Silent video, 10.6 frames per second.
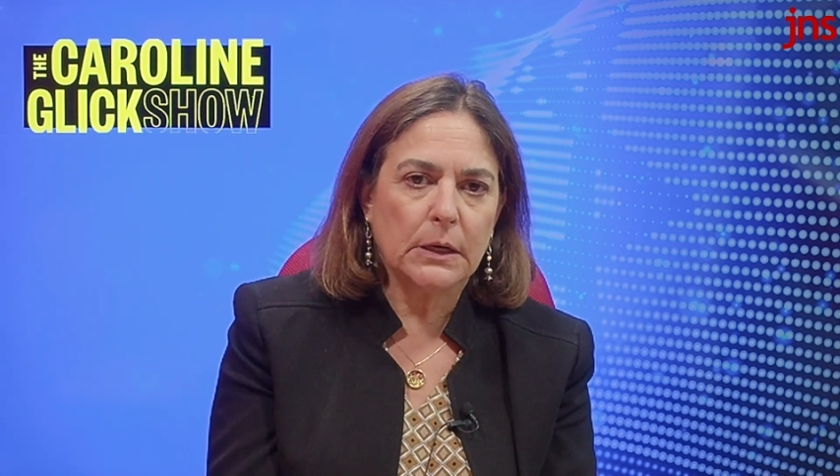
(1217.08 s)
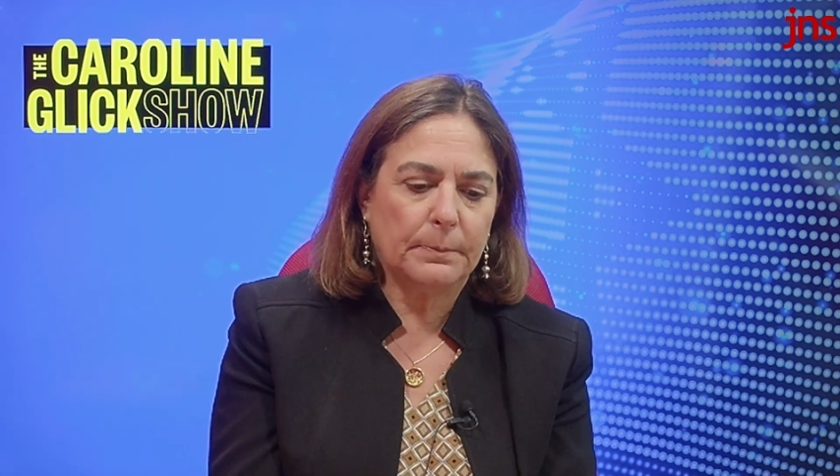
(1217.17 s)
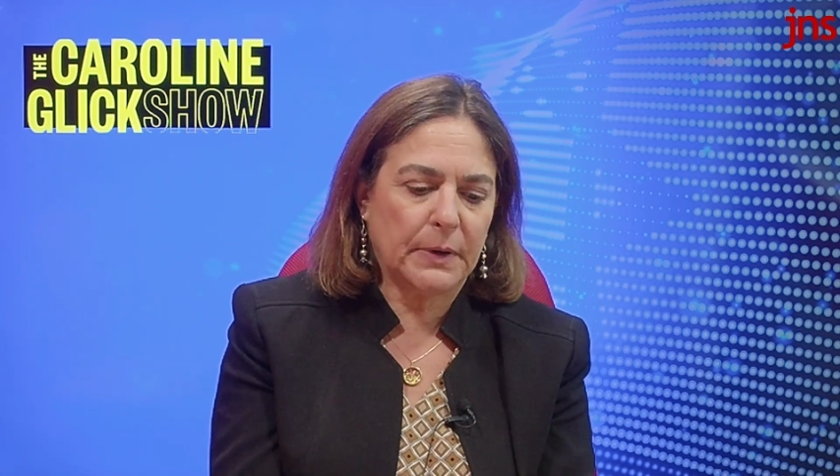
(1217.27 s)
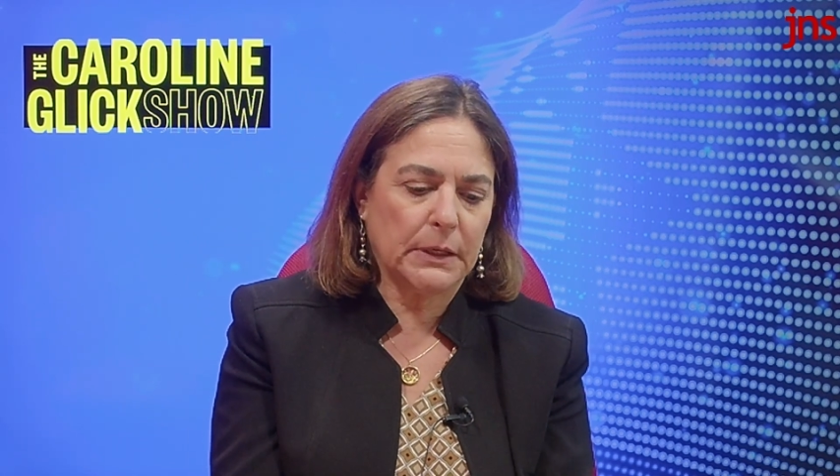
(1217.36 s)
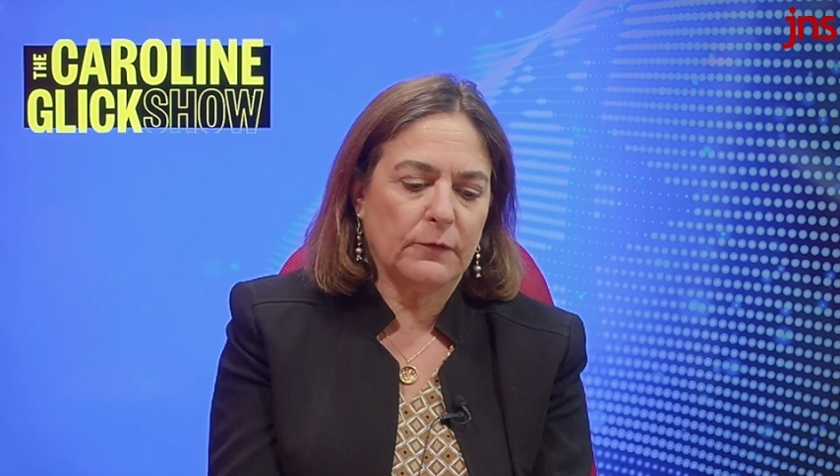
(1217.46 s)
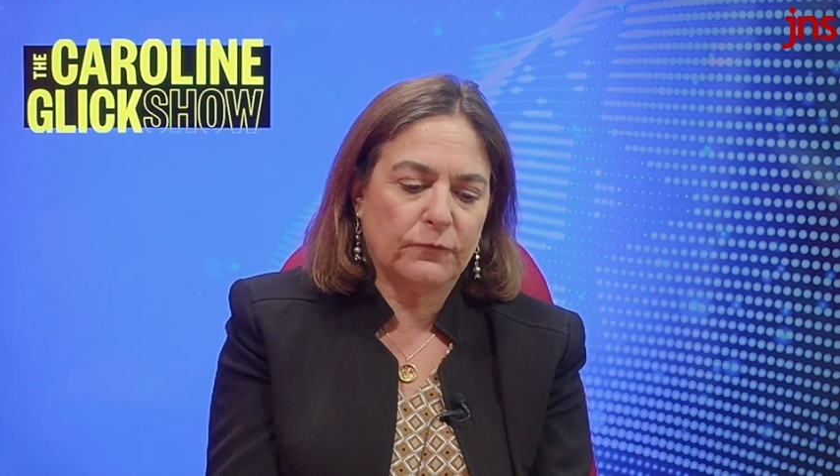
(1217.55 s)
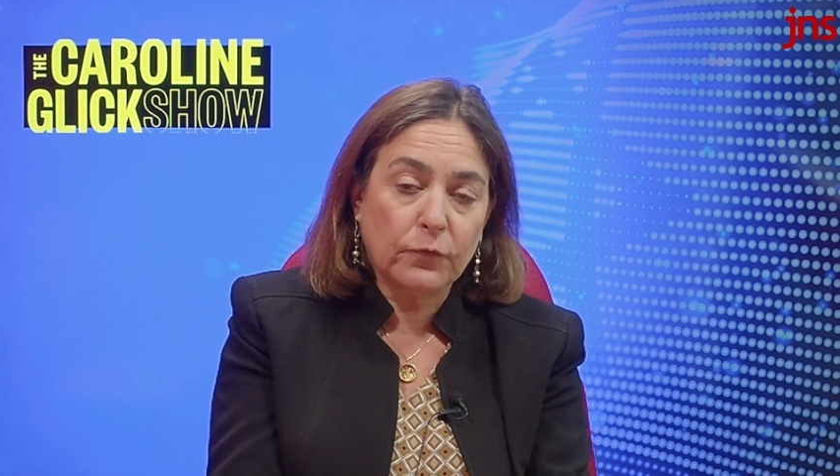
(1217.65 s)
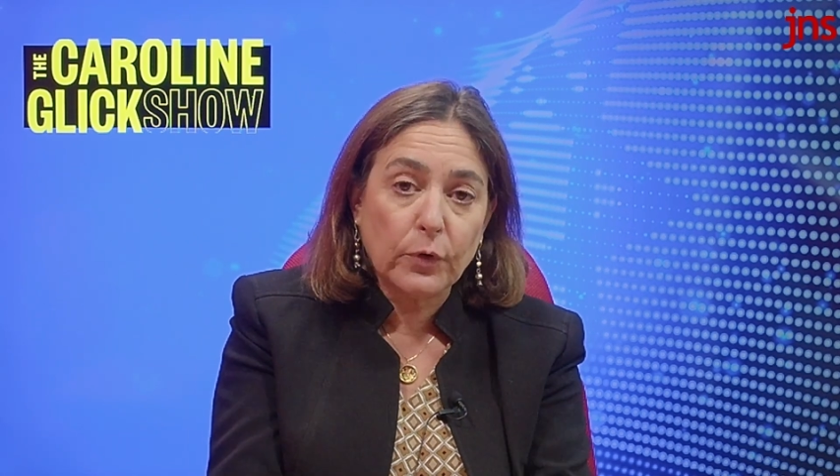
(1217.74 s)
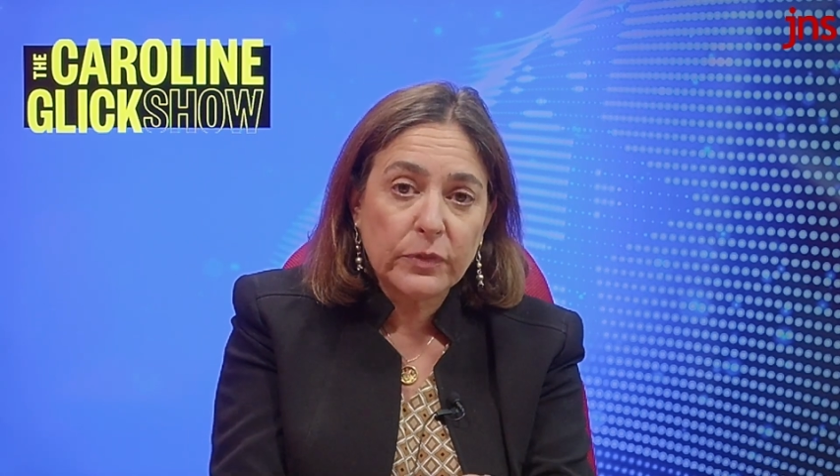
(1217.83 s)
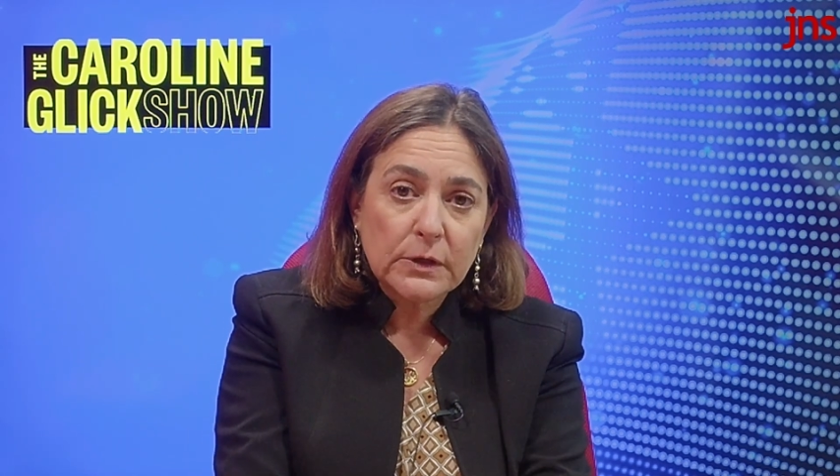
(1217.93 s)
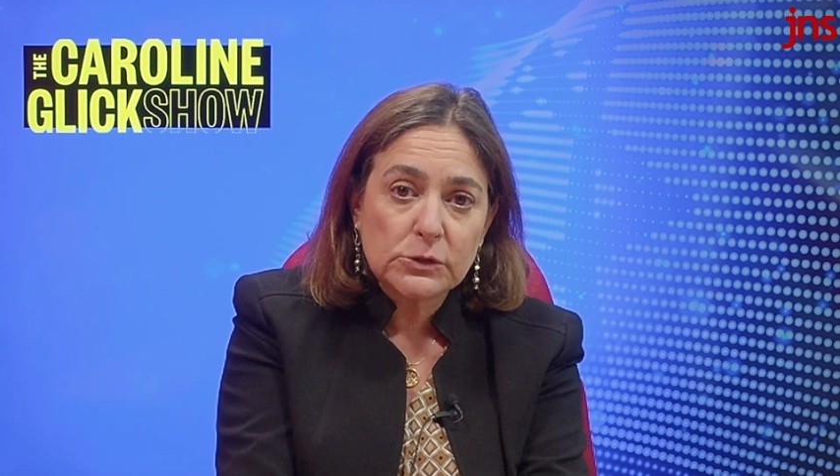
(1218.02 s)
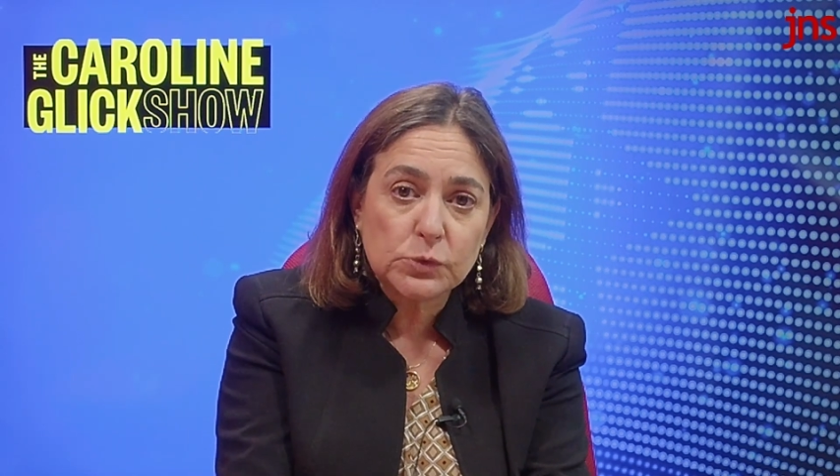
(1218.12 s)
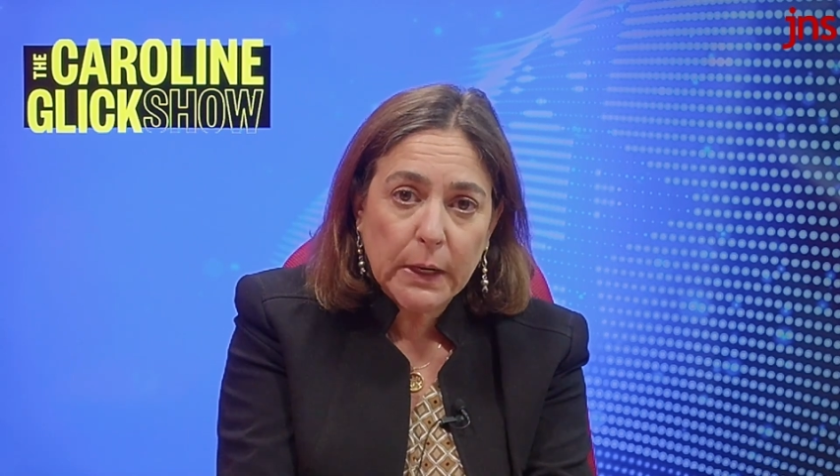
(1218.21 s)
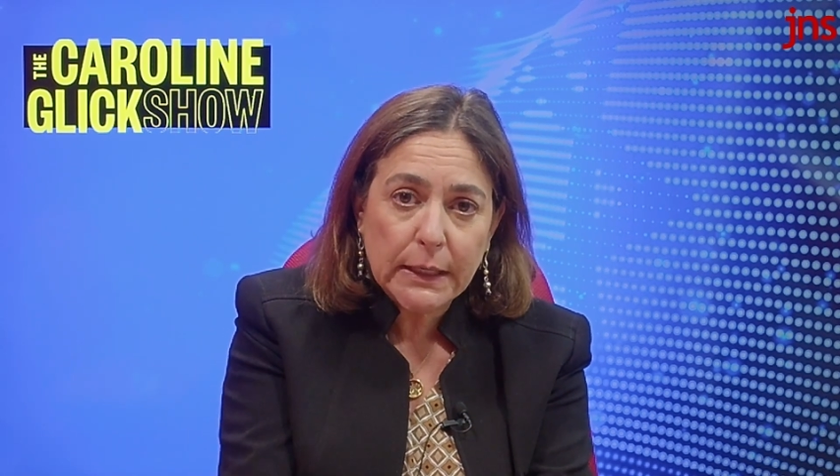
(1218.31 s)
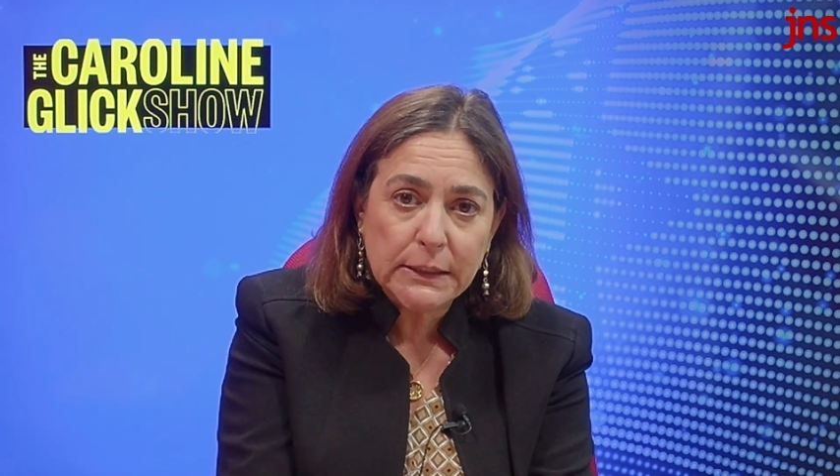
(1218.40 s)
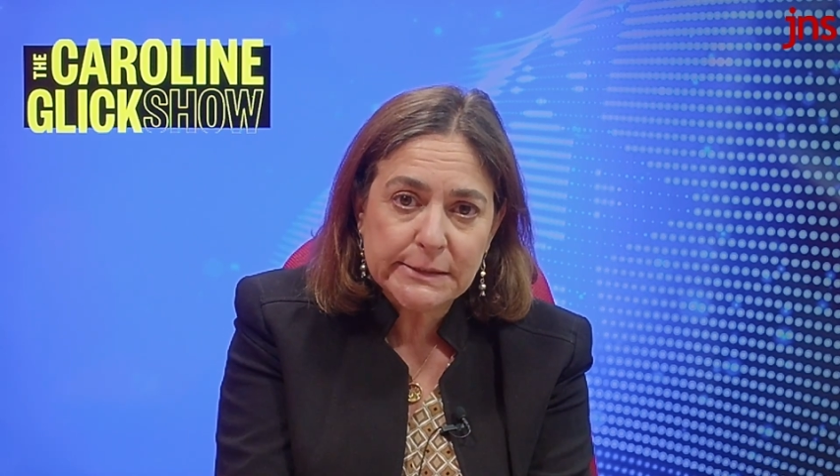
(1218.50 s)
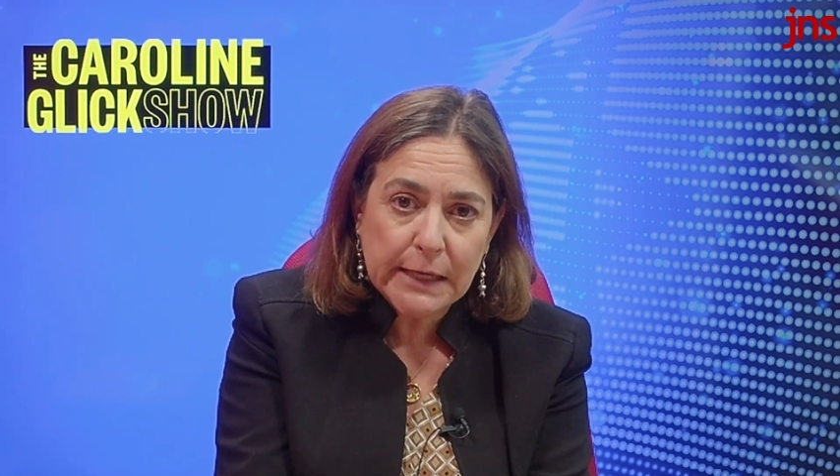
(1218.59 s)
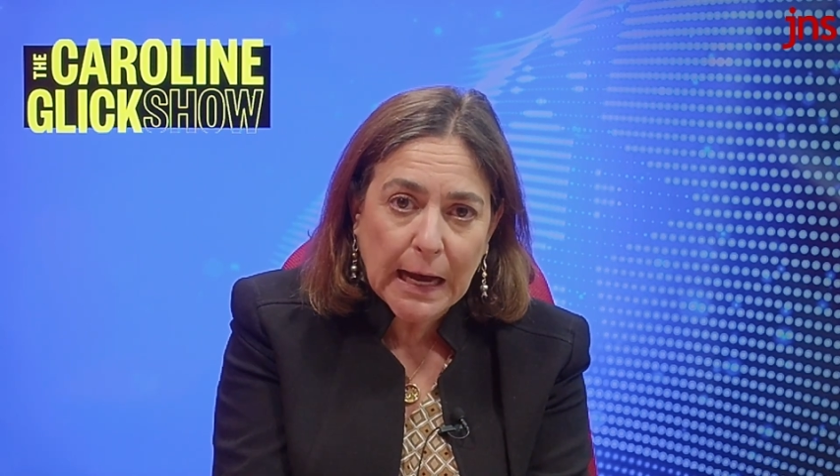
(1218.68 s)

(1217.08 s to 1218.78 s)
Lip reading: But for the Israelis